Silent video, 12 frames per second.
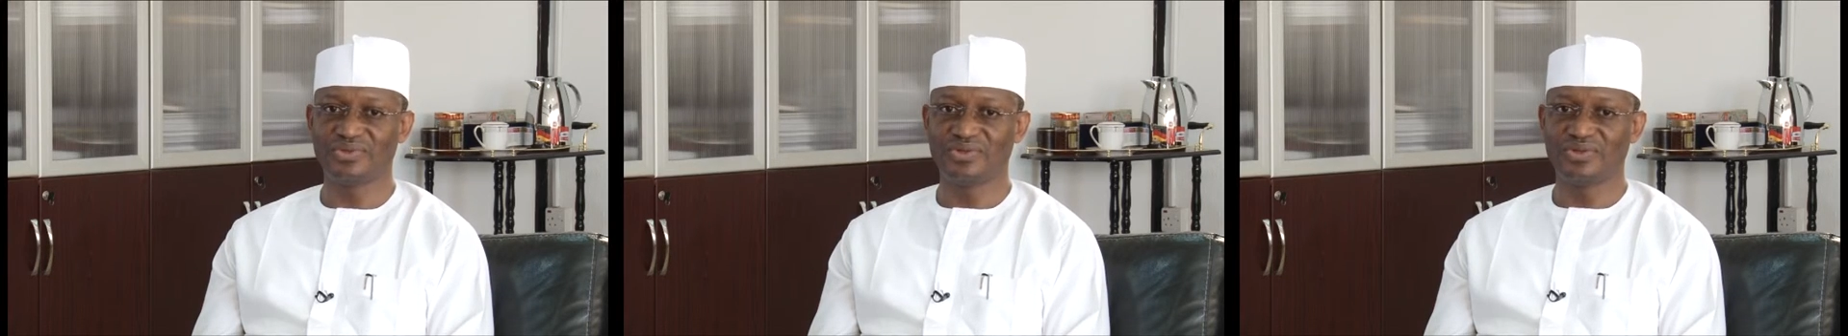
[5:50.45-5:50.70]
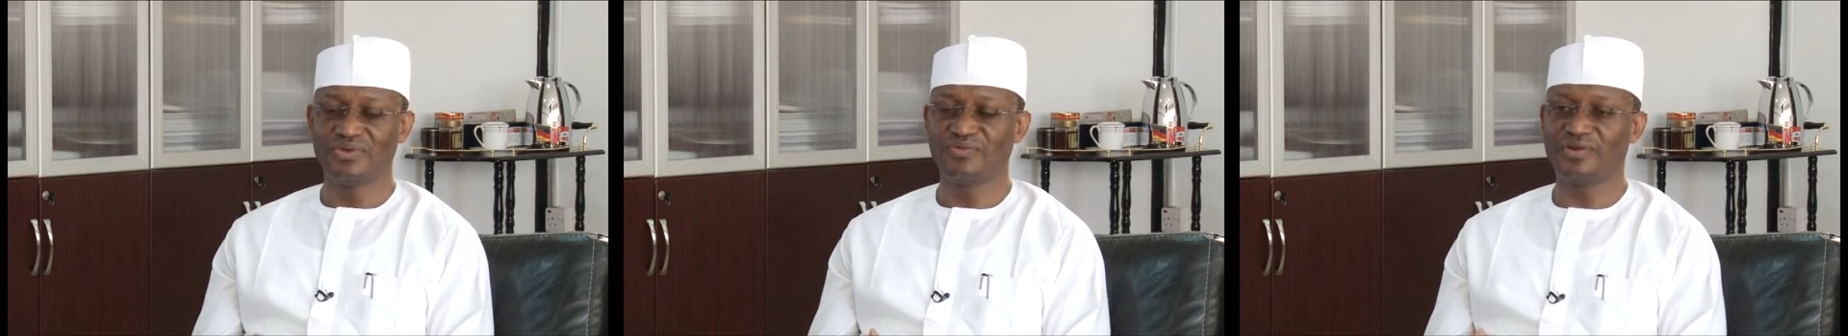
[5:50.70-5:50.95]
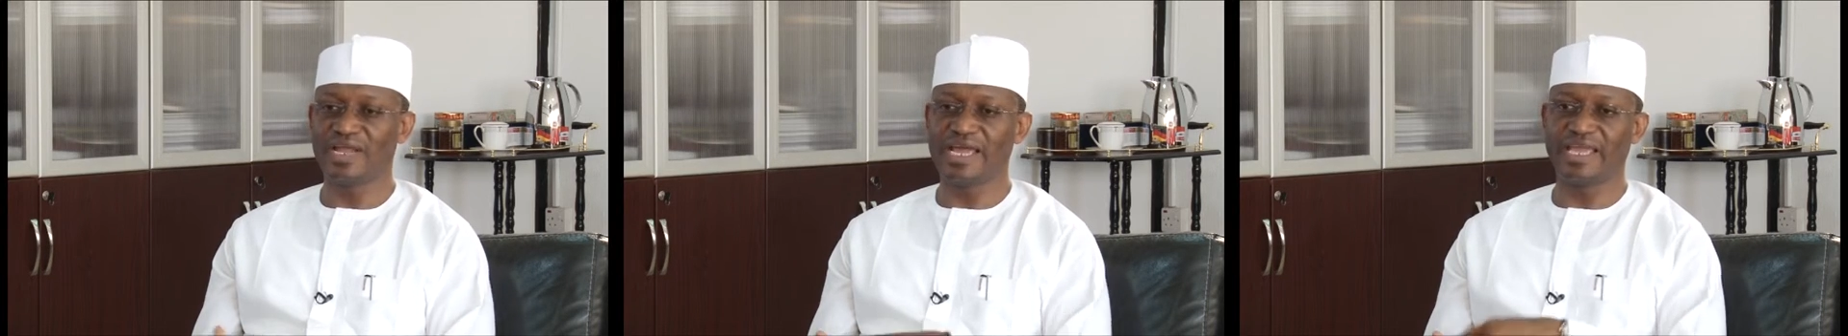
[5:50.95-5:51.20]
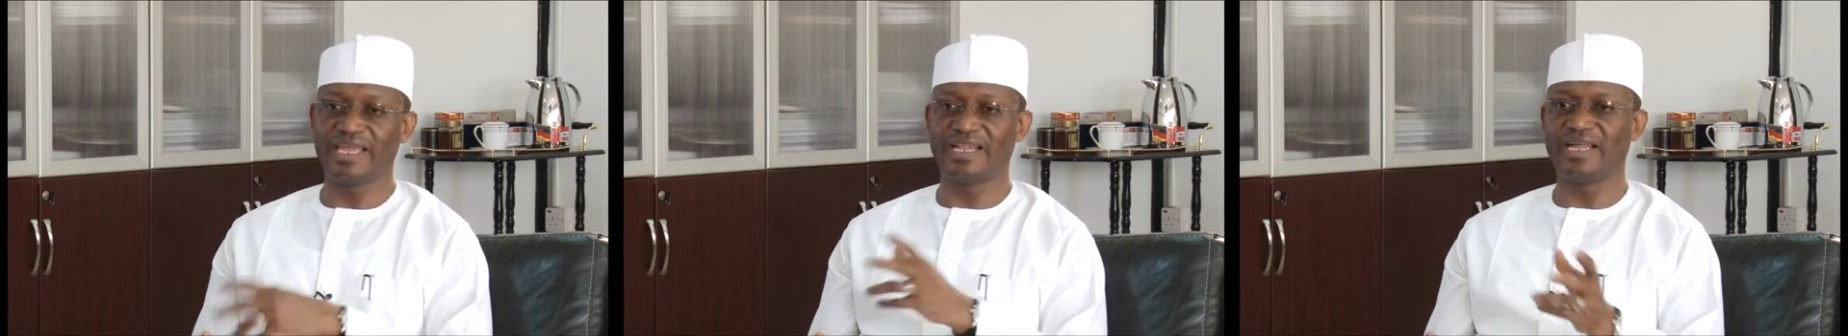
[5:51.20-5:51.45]
can get
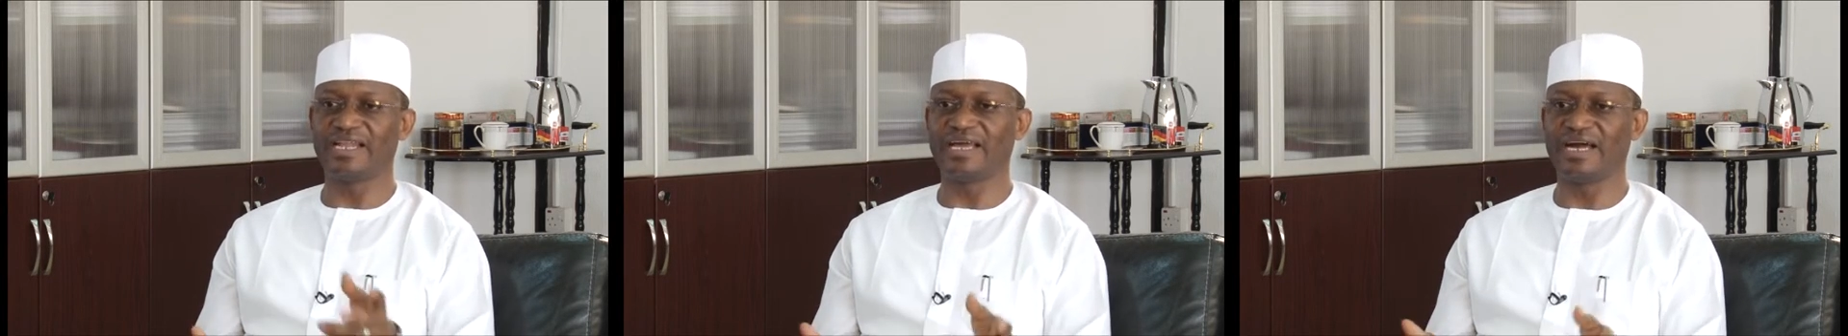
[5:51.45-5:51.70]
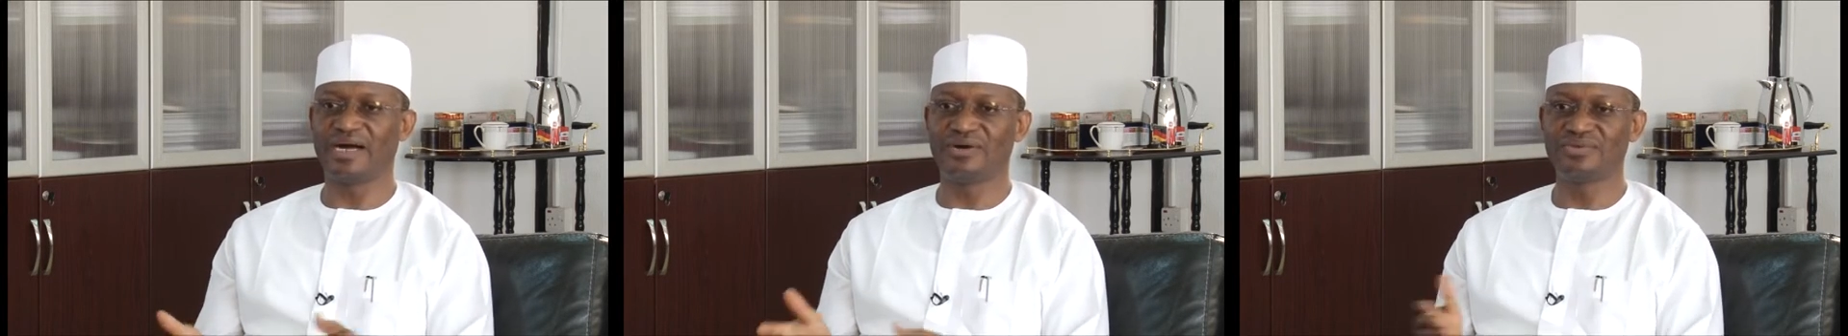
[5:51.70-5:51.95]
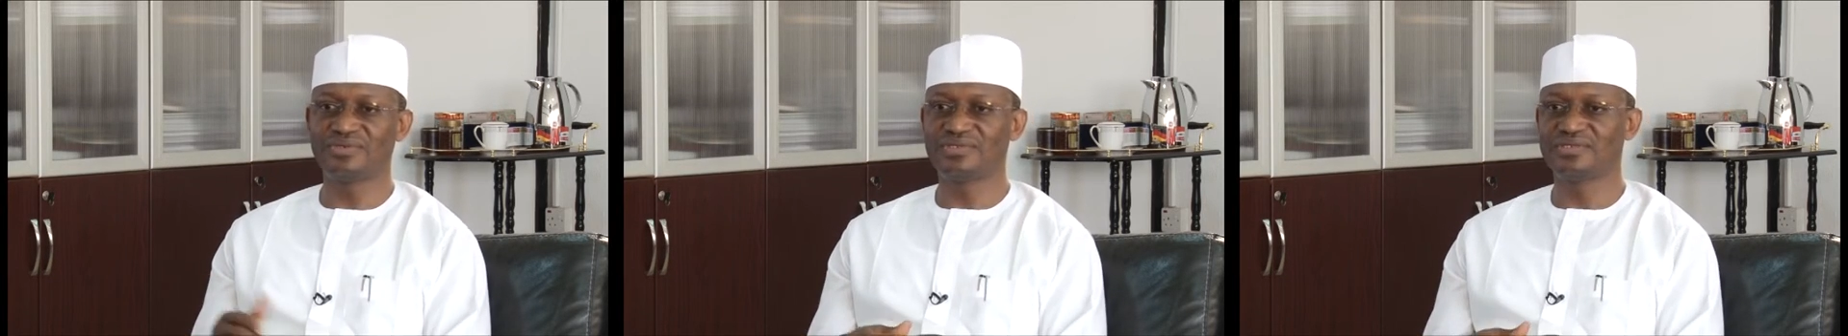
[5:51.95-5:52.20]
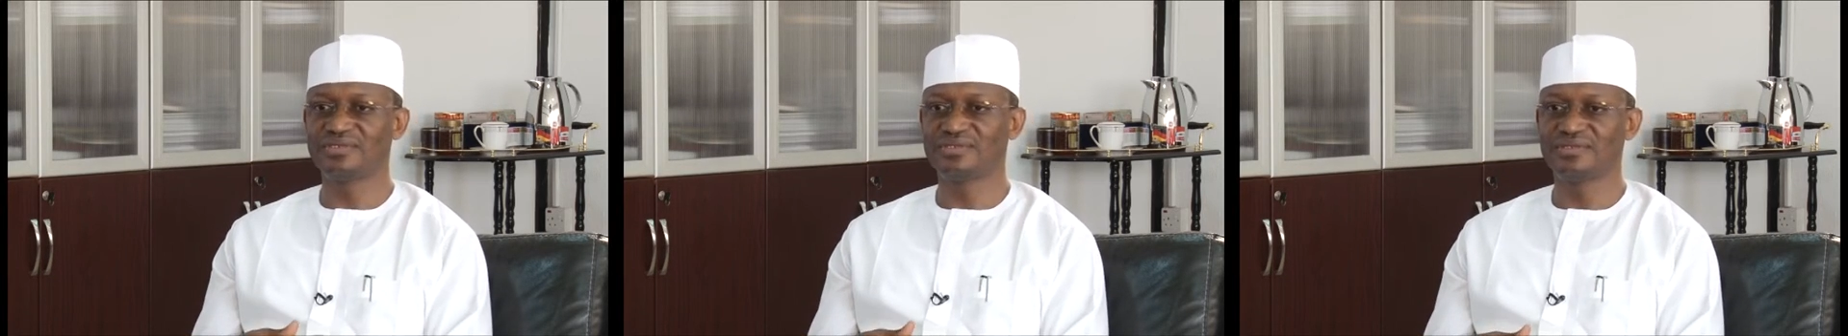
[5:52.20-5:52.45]
to the rightful
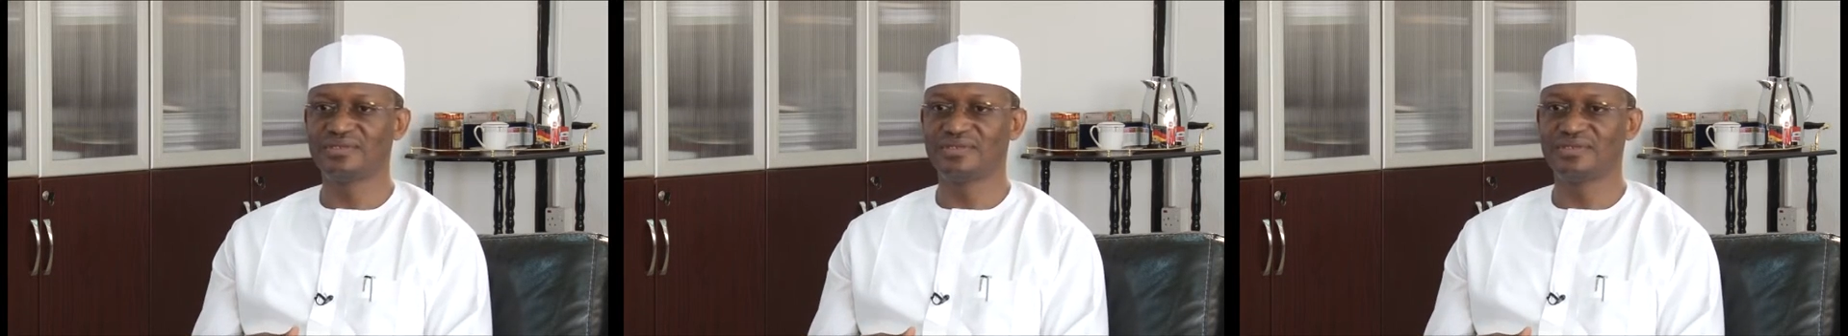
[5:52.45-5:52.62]
owner